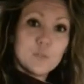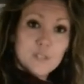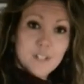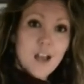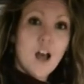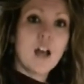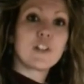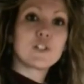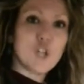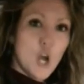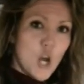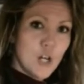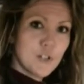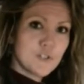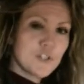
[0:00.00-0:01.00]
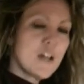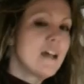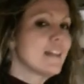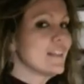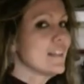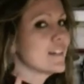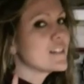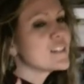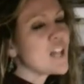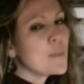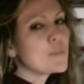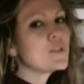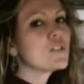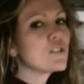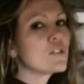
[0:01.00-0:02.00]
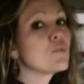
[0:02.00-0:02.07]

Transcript: will not charge. The exception to